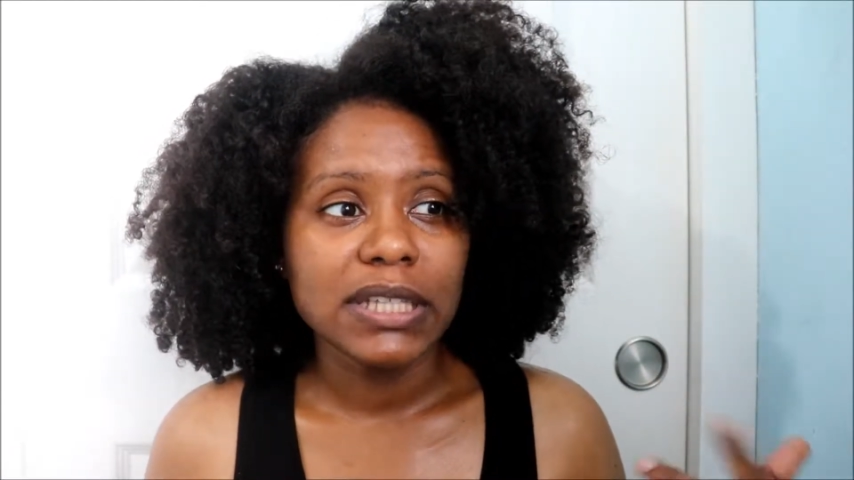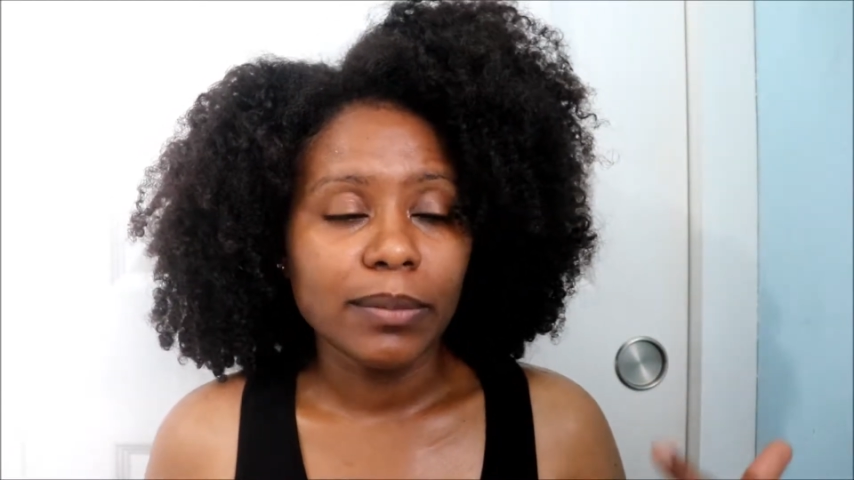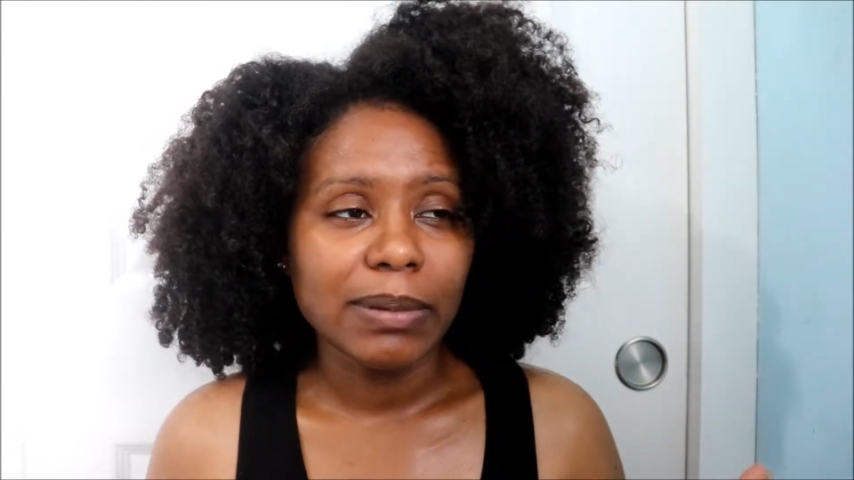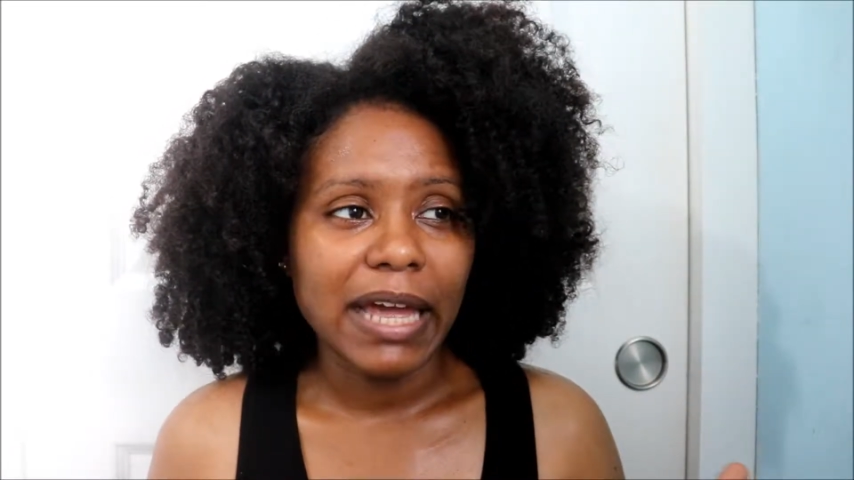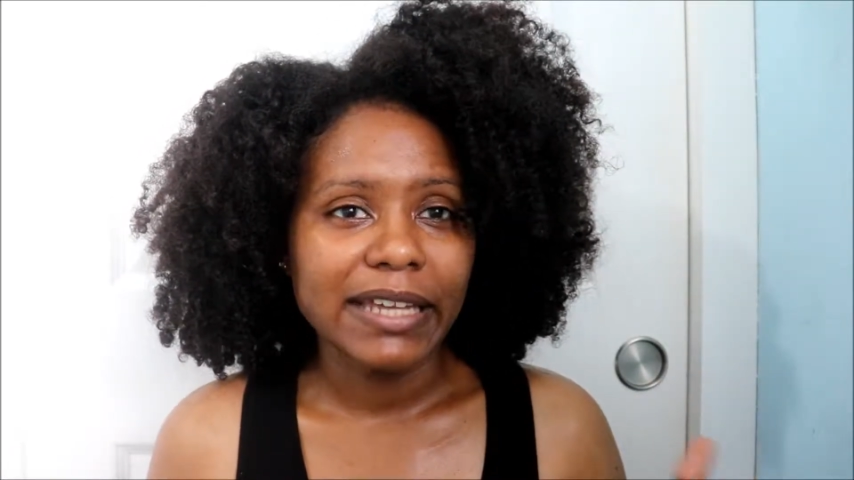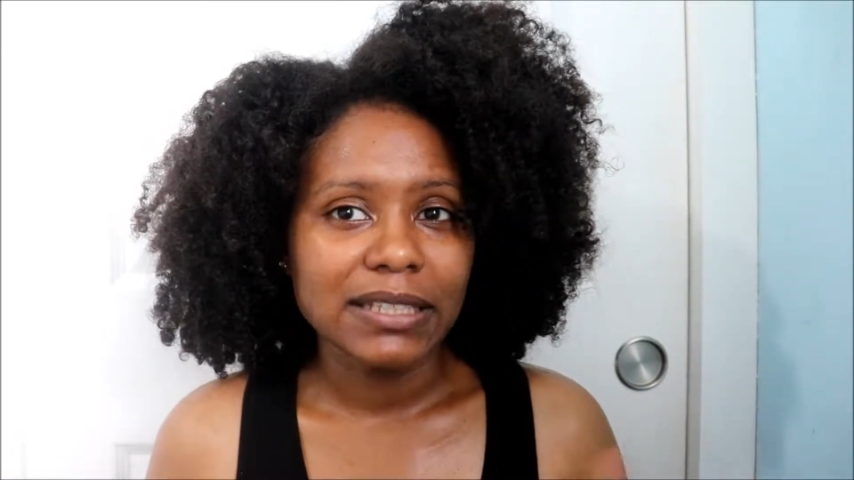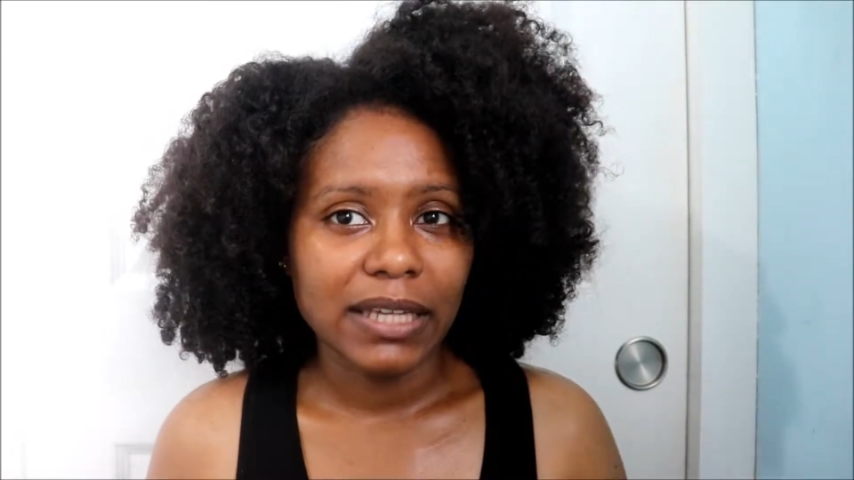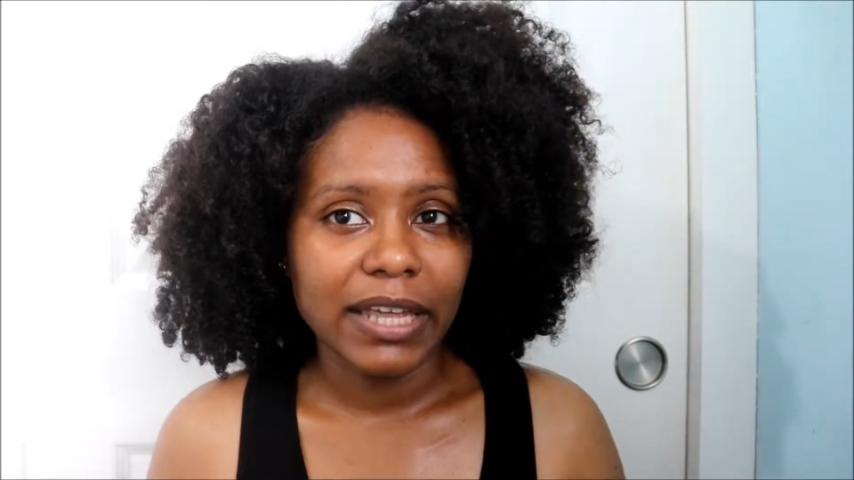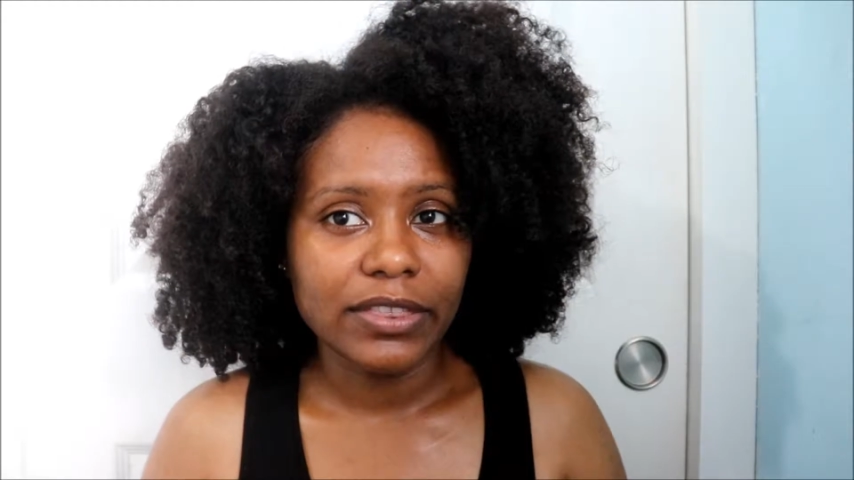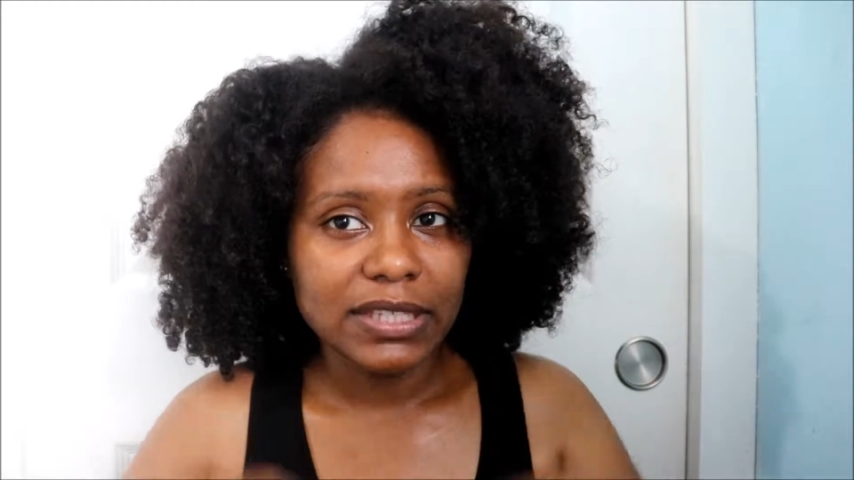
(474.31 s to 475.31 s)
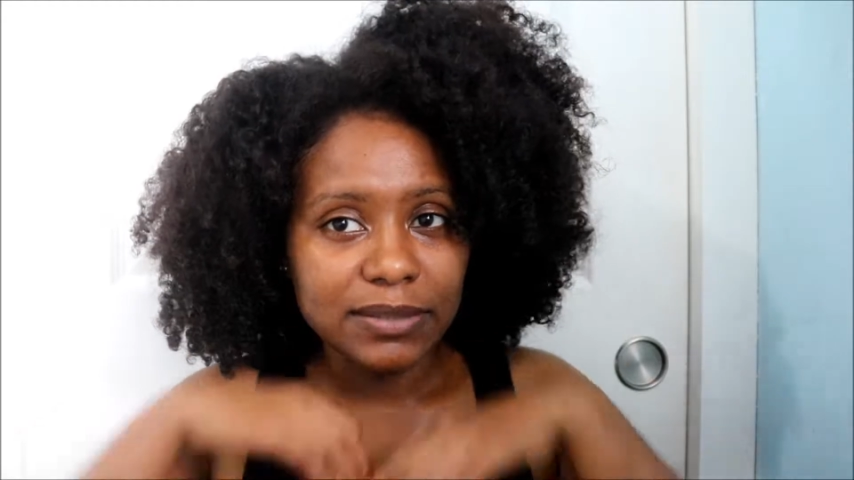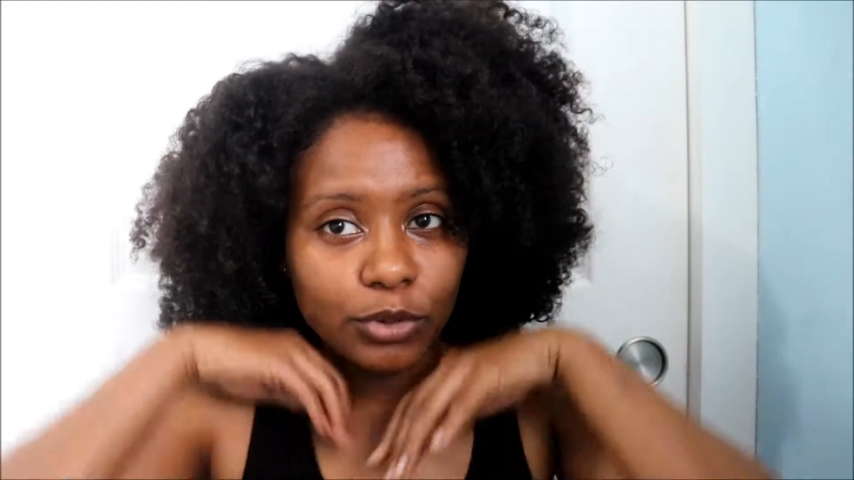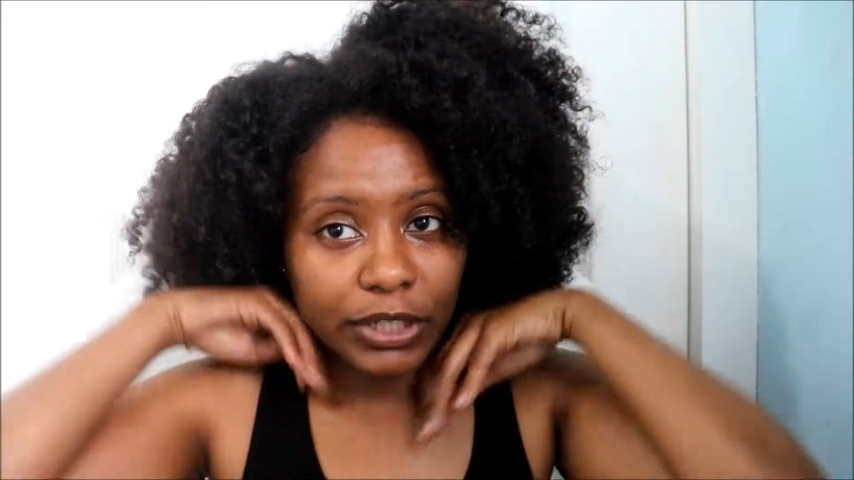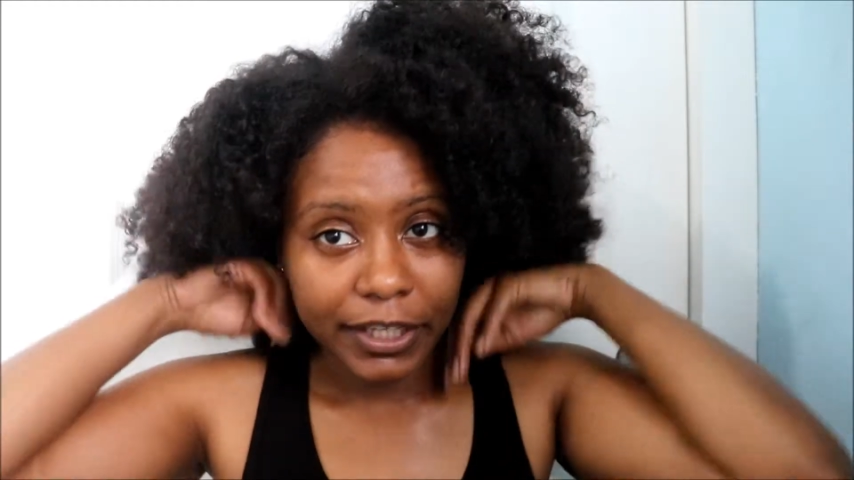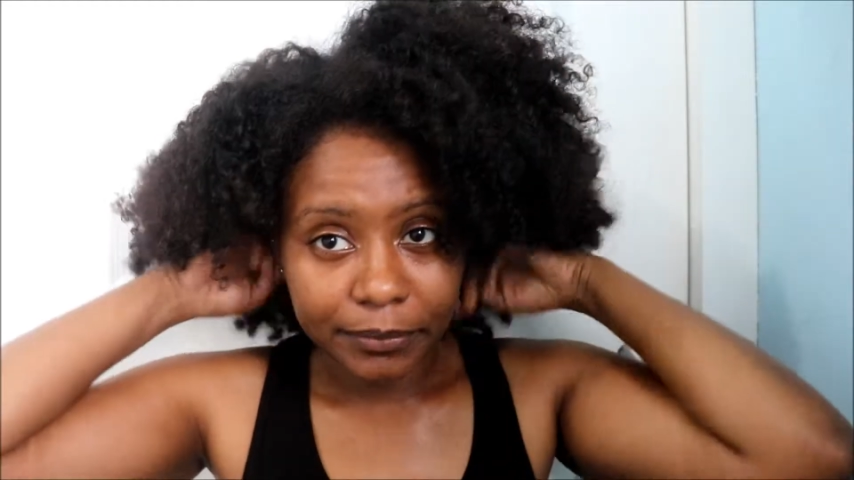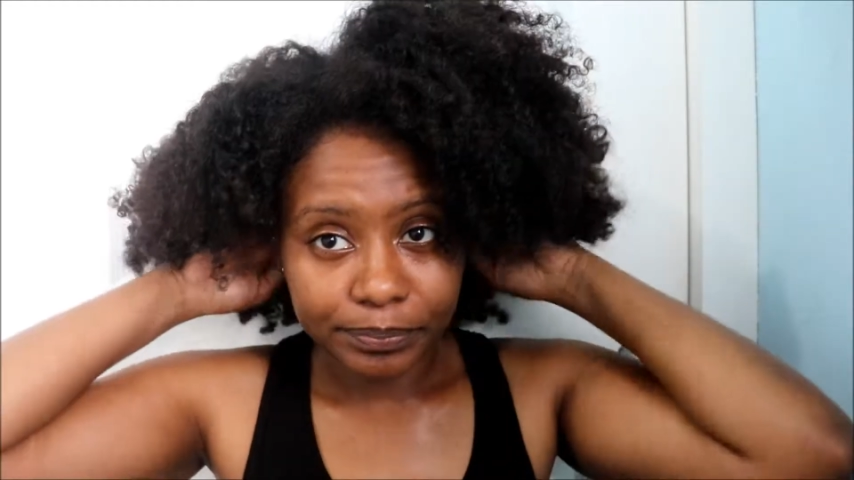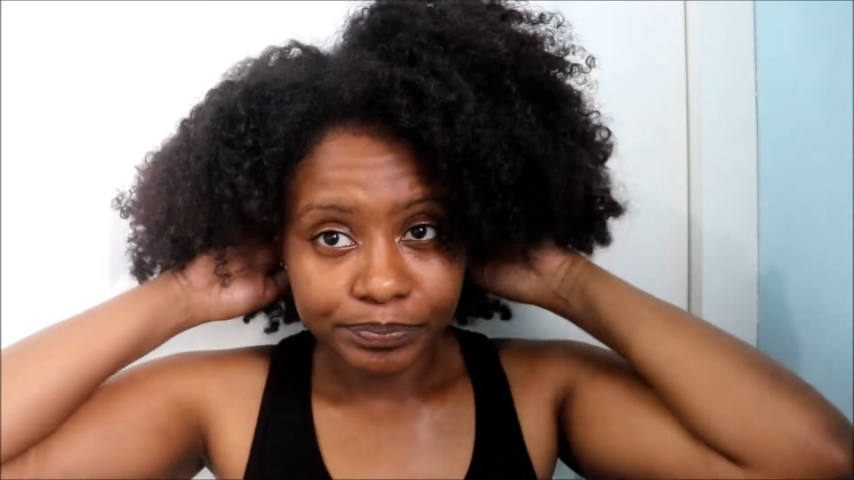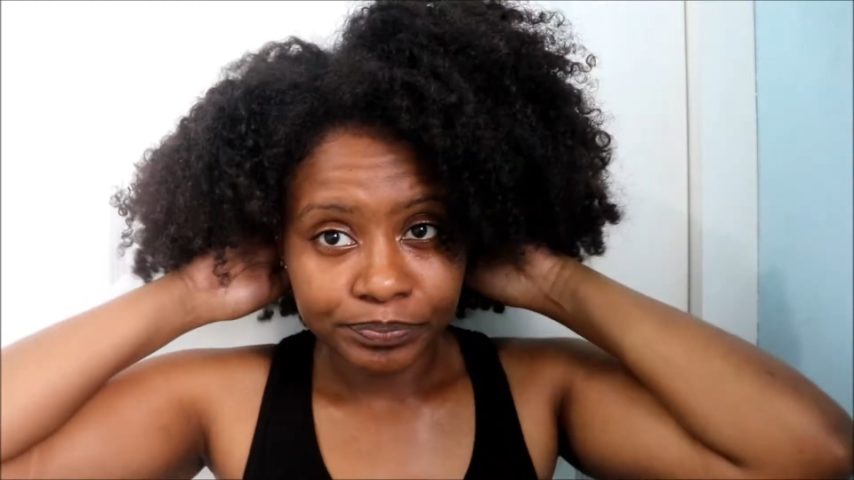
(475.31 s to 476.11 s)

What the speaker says: to apply it again this morning